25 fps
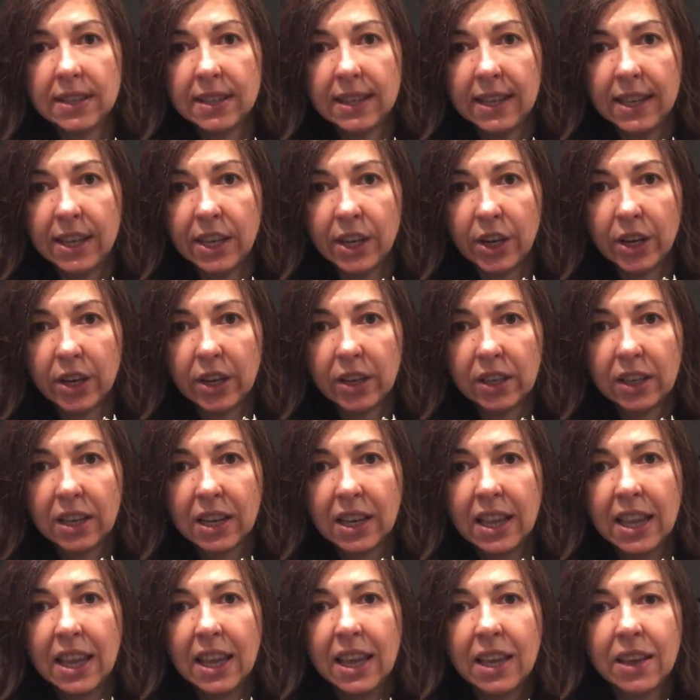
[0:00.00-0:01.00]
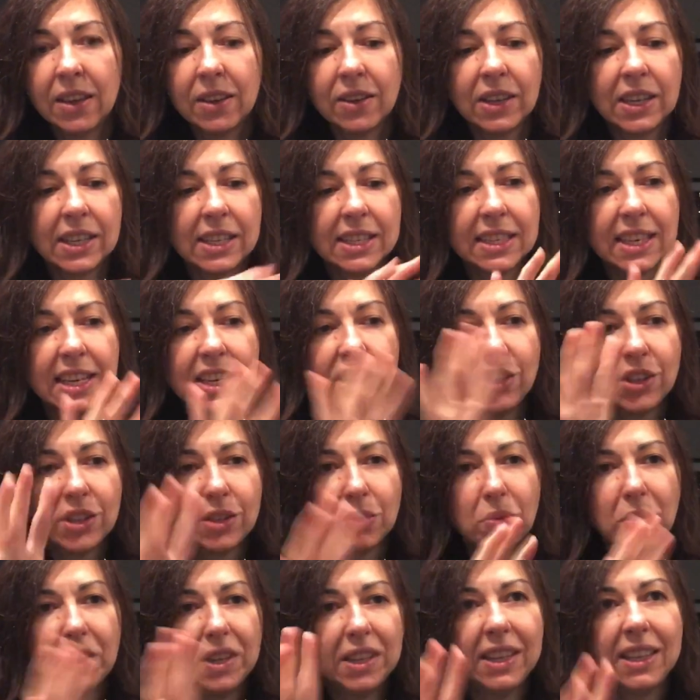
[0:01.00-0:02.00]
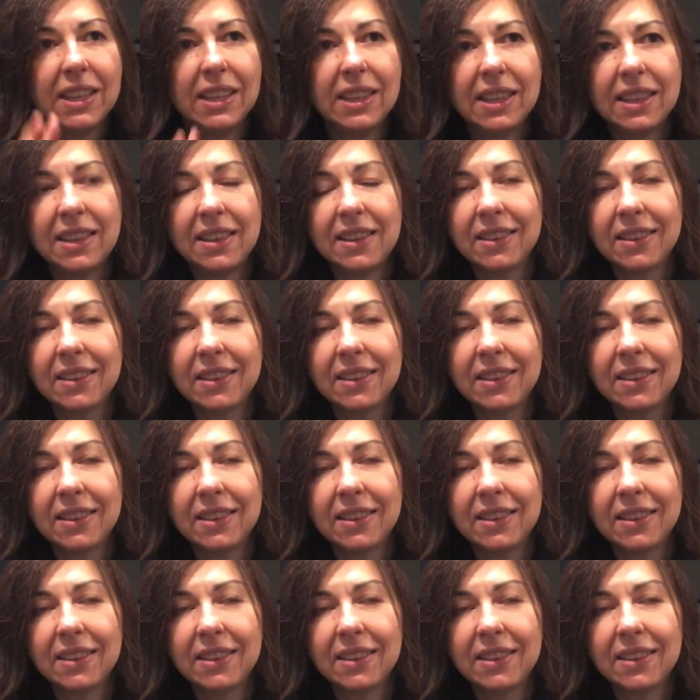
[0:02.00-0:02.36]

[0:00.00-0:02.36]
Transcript: here because I just wanted